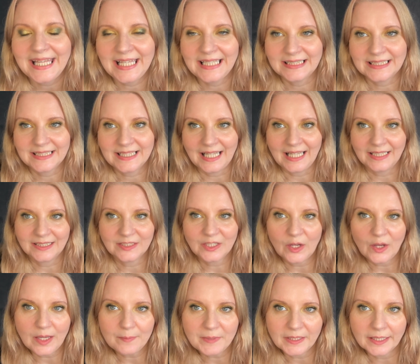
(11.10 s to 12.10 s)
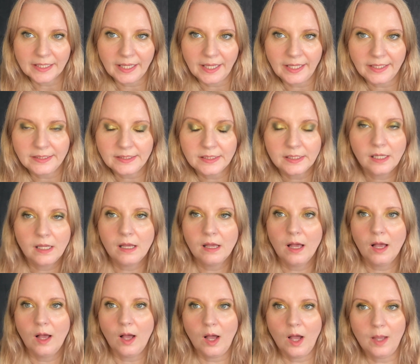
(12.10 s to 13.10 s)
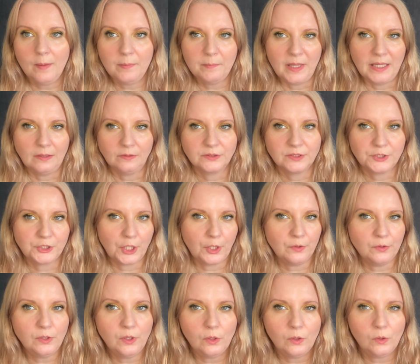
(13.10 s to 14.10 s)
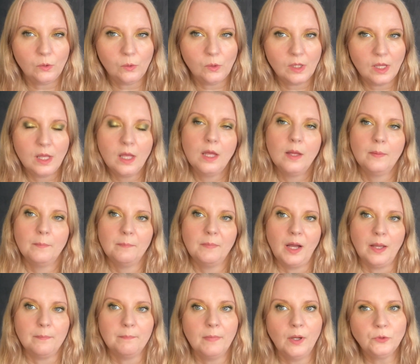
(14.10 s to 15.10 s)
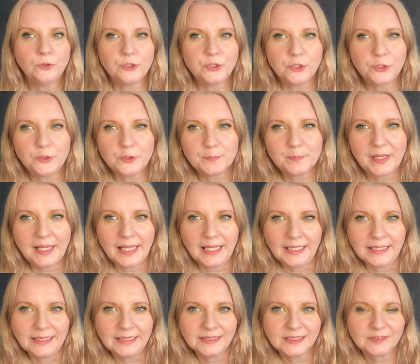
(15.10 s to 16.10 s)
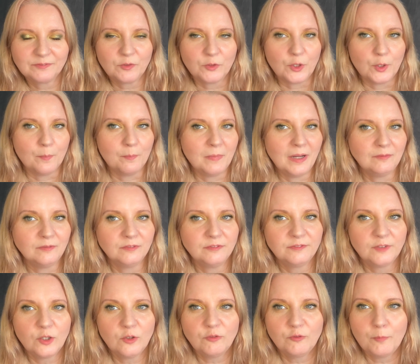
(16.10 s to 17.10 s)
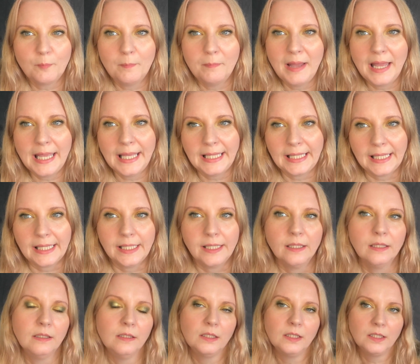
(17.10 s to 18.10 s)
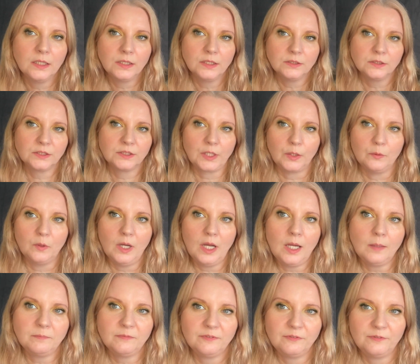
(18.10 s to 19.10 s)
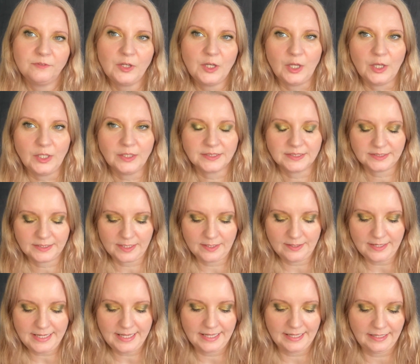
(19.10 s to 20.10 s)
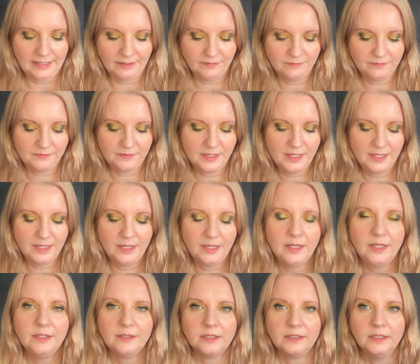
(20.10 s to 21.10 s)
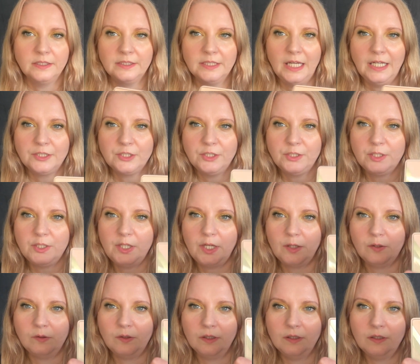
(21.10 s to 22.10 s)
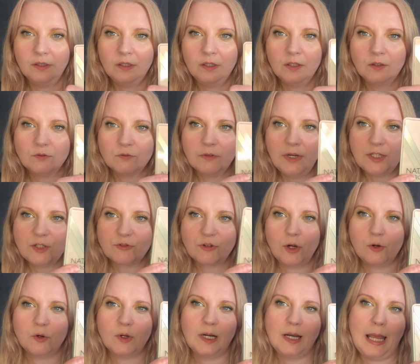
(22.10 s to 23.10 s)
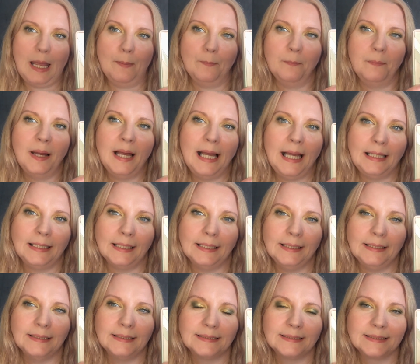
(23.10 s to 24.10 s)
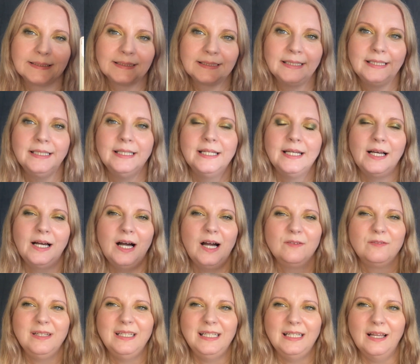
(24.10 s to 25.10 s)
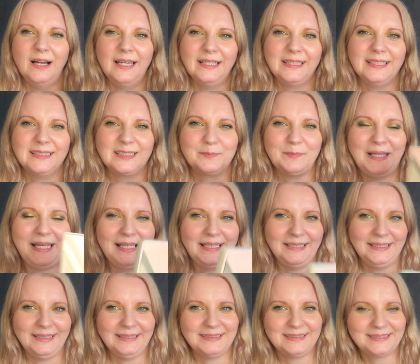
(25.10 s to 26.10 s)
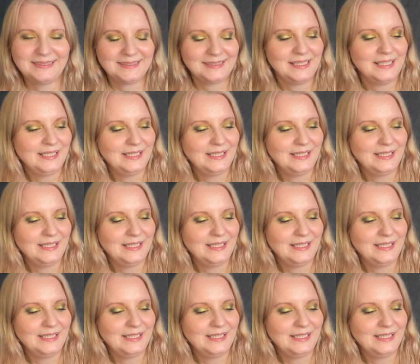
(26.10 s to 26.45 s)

It's that time again. I'm about to show you my most used palettes for the month of May. So up first I have the Natasha Denona Retro Glam palette. I really like this palette.